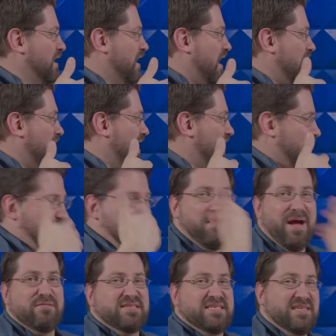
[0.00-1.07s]
and
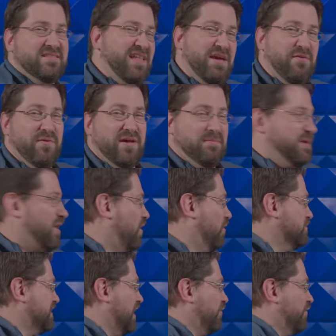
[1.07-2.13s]
bouncing light when I'm in a
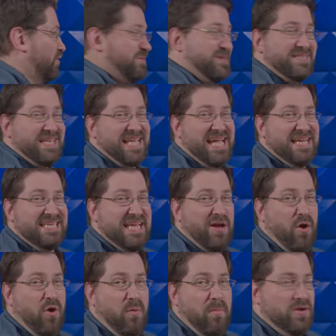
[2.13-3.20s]
hotel room because I can't take
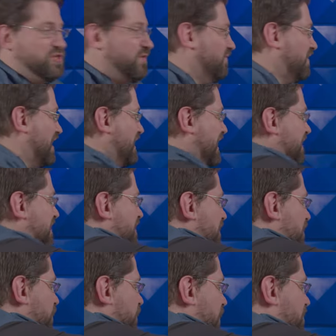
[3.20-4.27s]
a whole bunch of lighting
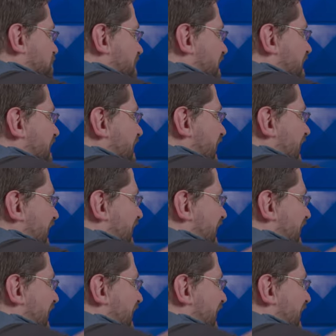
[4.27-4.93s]
with me,